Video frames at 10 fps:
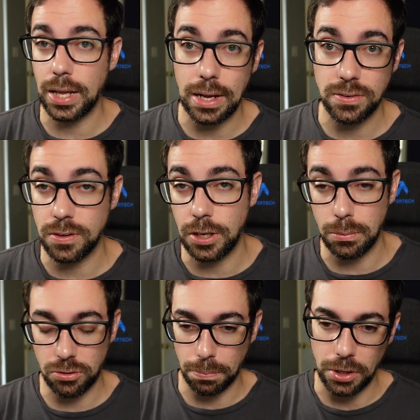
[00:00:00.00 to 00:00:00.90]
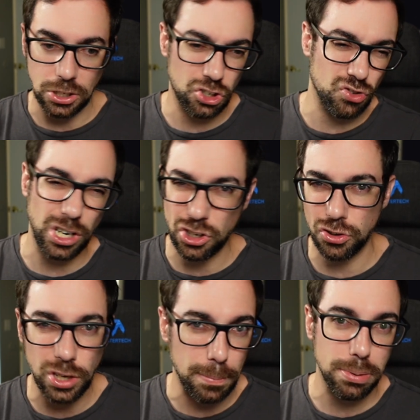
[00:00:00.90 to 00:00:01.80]
that allows the teams to place
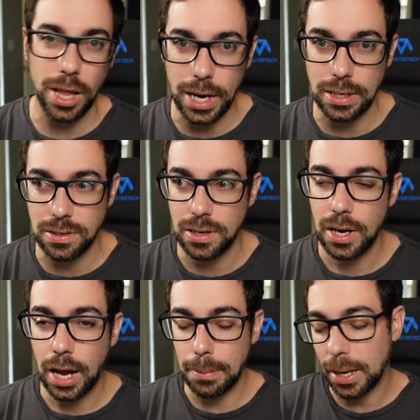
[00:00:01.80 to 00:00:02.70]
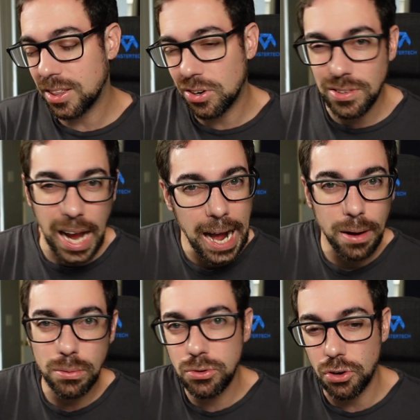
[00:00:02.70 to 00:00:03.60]
structures on planets and make little
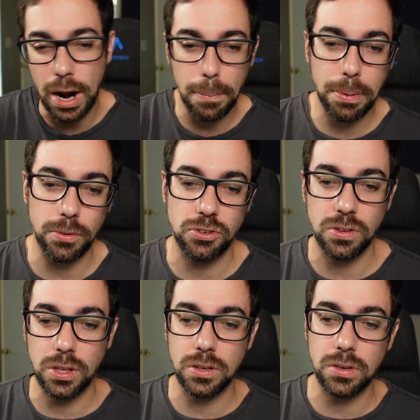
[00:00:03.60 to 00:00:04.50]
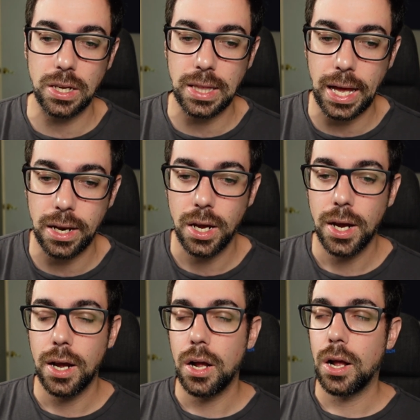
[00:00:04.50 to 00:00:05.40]
towns or outposts and things like that.
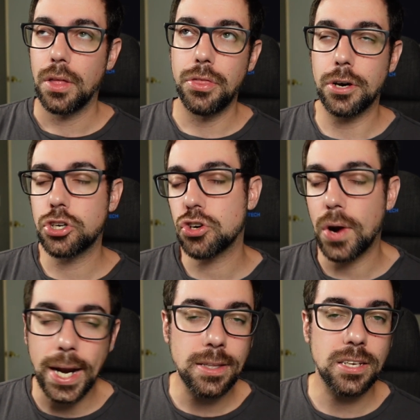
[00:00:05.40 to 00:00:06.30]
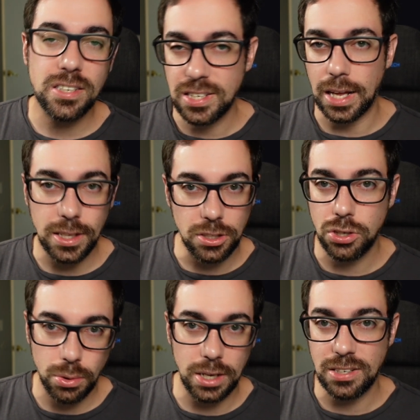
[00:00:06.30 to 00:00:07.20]
They're trying to sell
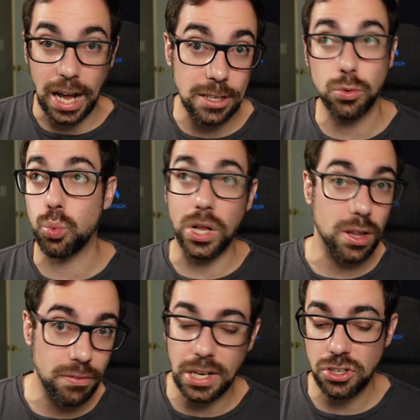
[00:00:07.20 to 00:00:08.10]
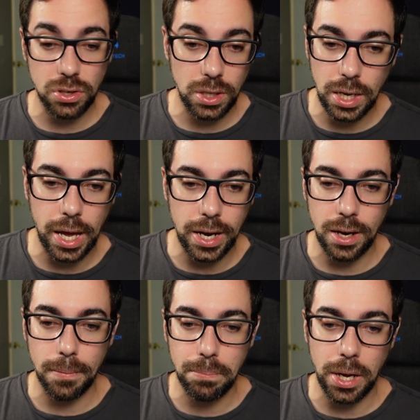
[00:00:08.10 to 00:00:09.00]
it to us as we'll eventually get
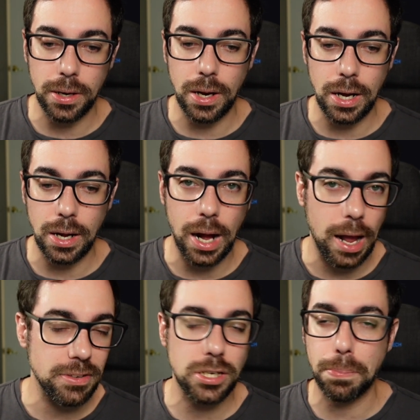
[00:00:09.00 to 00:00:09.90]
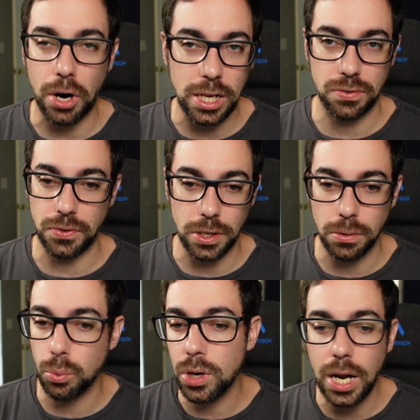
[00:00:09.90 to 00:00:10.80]
it, but I have a surprise for
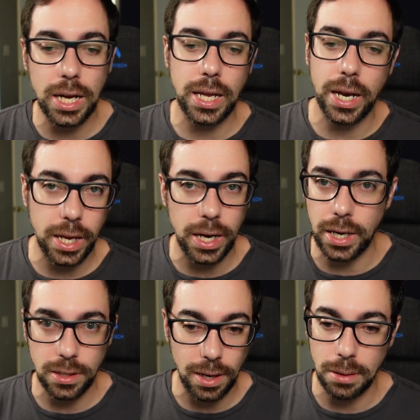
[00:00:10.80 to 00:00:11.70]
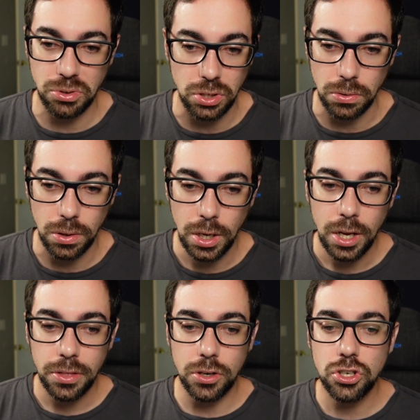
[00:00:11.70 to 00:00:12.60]
you. We're not getting it anytime soon.
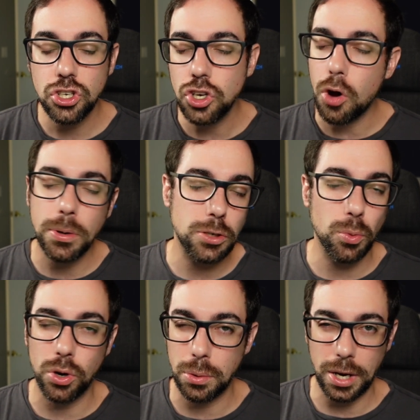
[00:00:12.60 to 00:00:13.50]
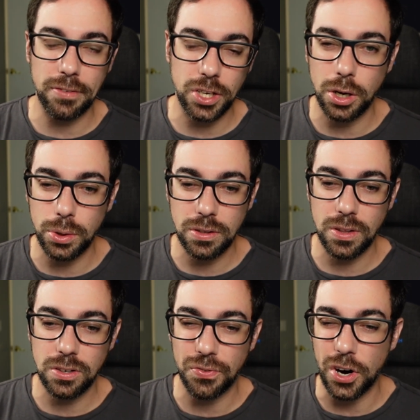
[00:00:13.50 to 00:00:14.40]
There's so much more that would have to go
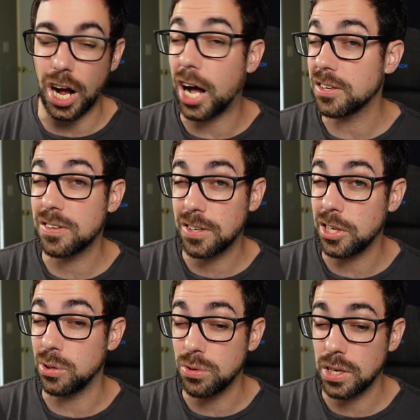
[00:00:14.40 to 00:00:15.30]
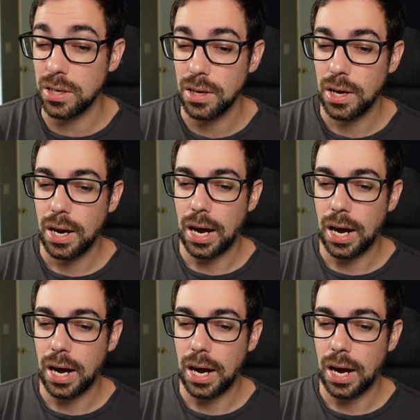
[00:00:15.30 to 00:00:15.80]
into this for us to use it.